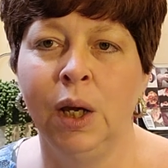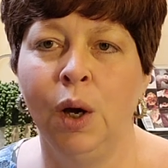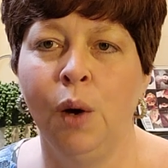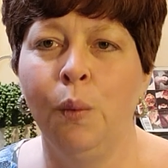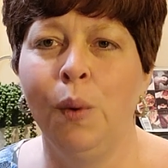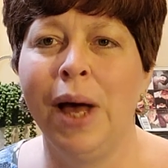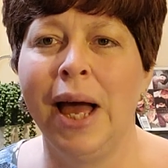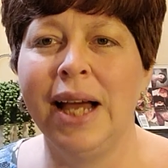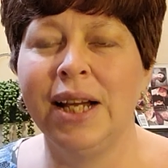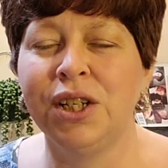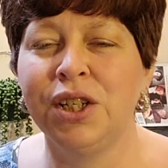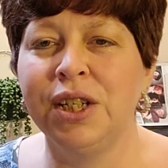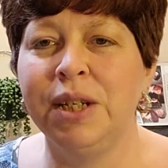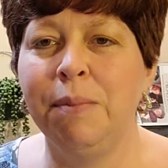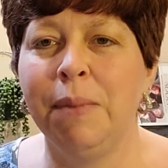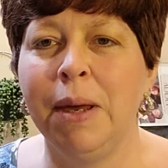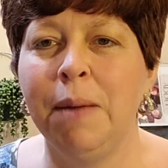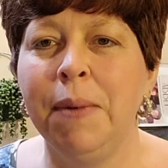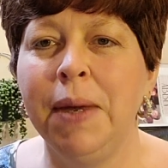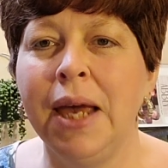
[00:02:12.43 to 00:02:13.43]
well actually
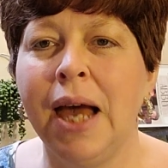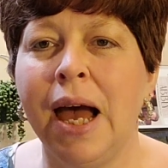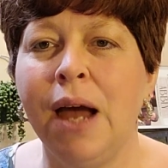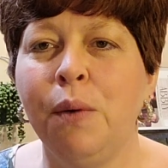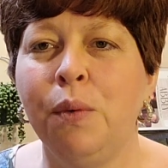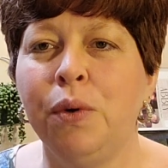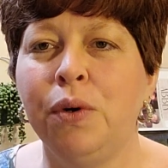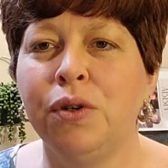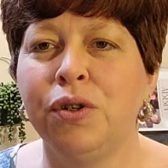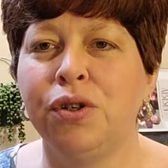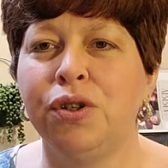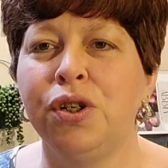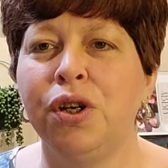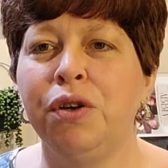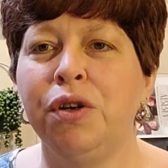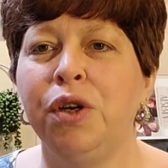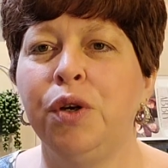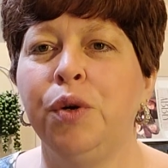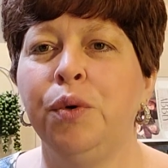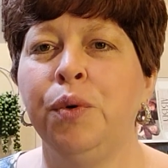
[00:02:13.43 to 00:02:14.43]
maybe I will show
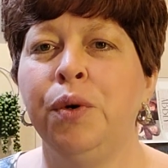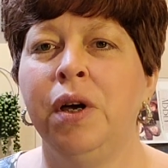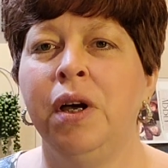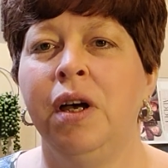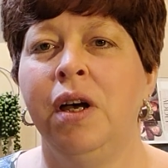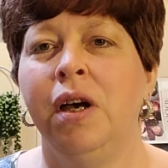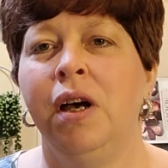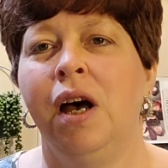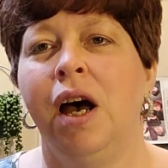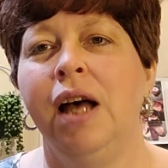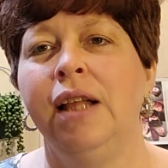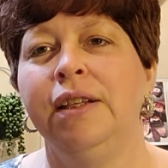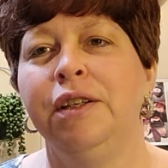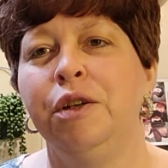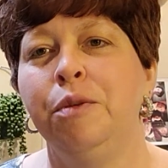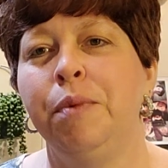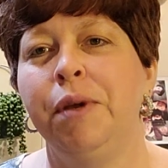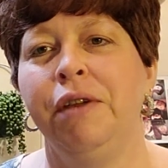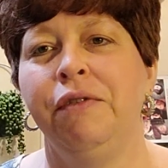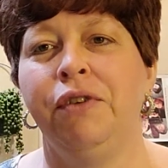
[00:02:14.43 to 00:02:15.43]
you a
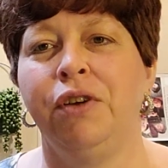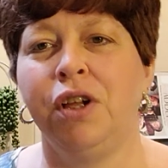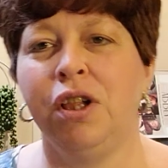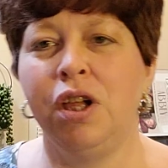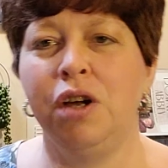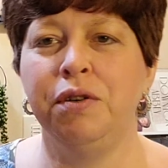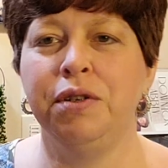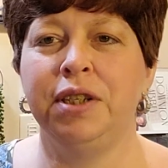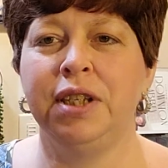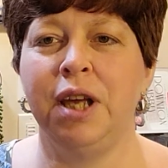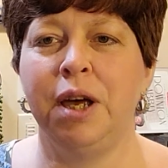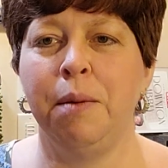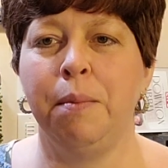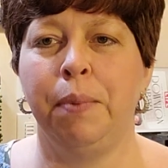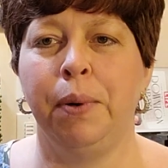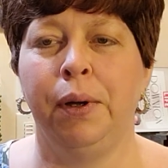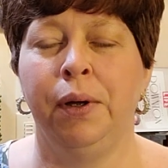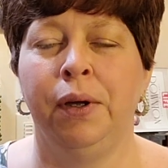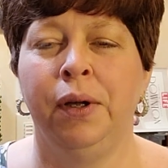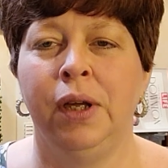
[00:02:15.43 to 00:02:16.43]
little bit of a
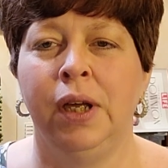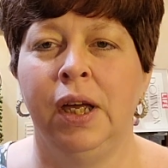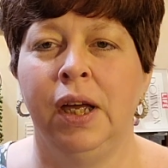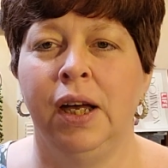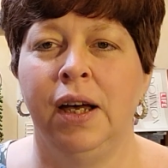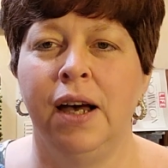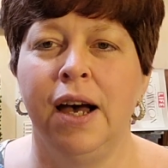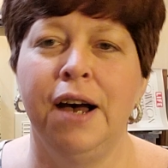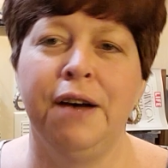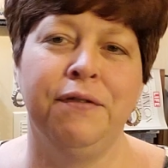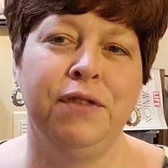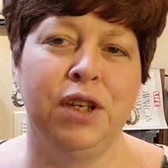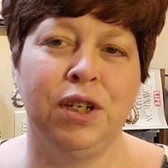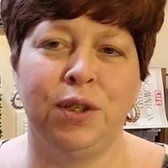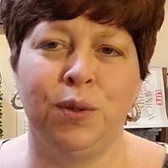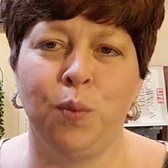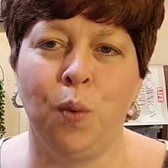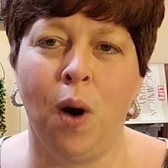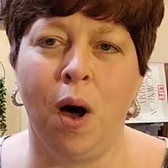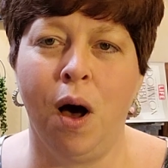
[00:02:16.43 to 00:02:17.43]
close-up of
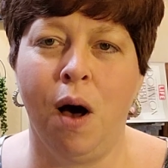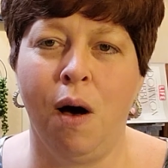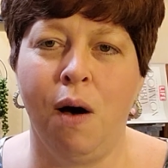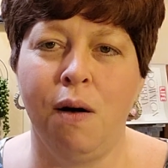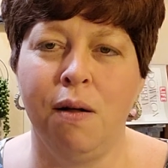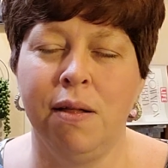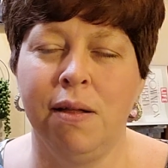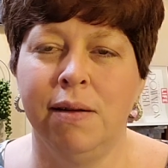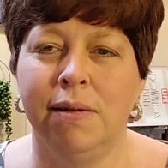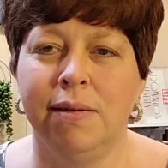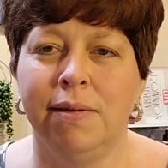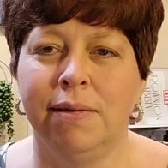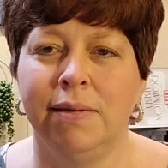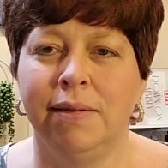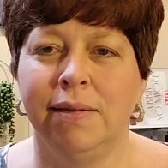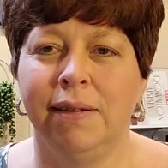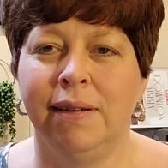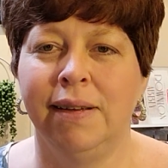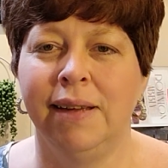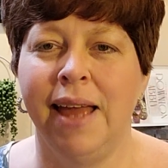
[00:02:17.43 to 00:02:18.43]
this wall.
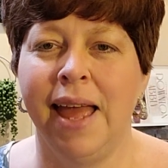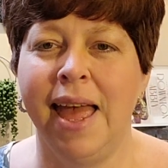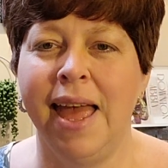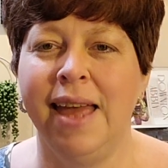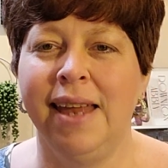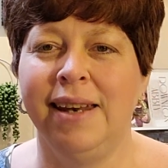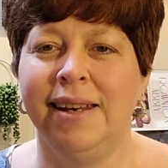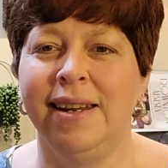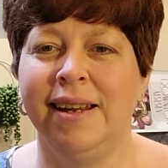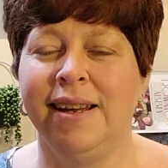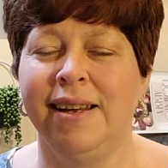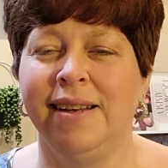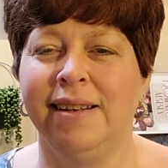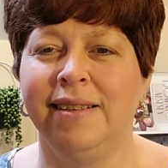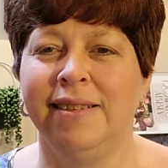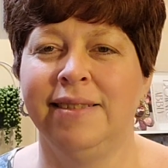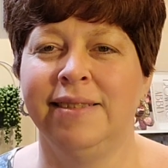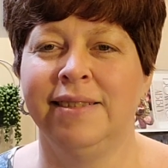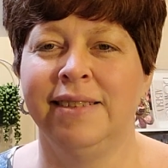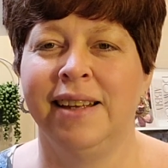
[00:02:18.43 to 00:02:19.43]
And
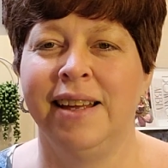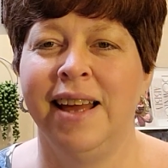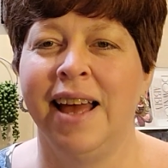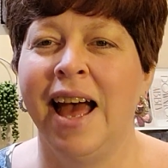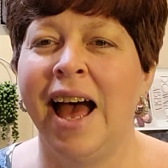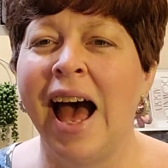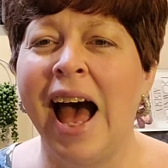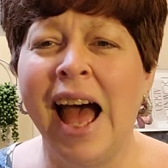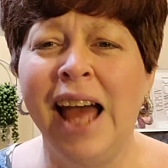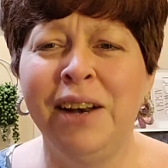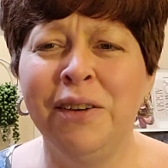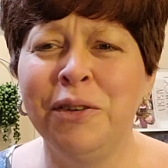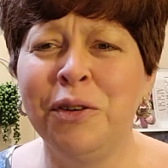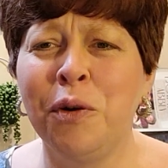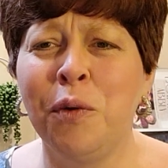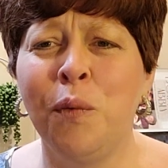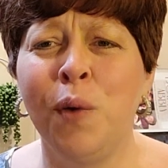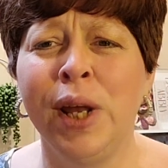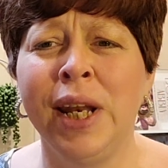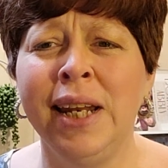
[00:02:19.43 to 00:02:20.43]
I don't
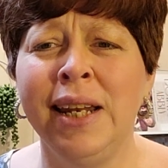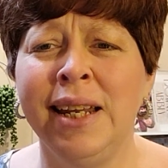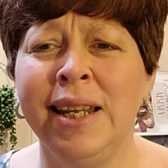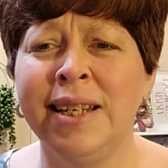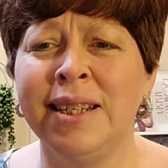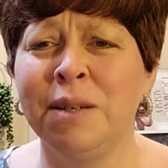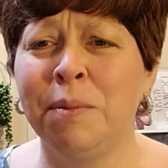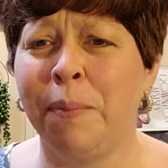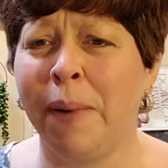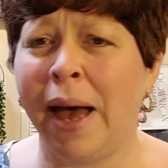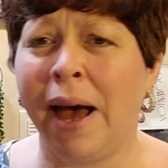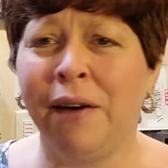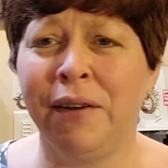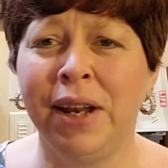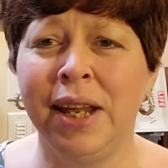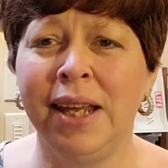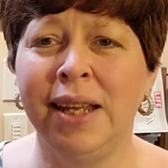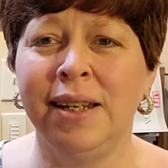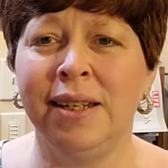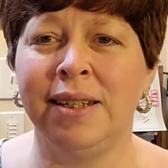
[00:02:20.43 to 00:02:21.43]
know what it is about
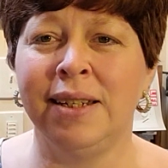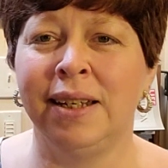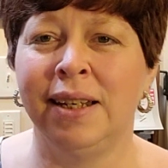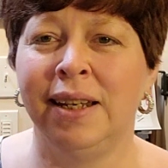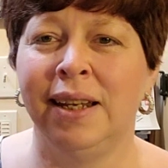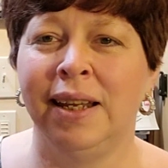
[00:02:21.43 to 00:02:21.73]
it.